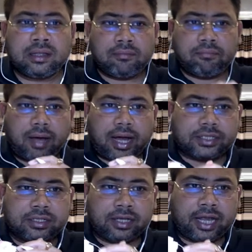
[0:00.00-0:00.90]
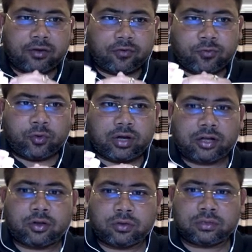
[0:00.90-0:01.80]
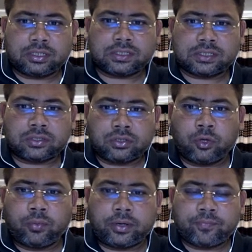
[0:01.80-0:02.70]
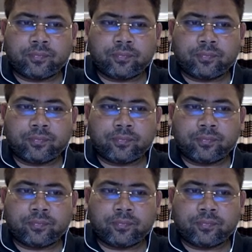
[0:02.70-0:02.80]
margin, line of no control, this tumor,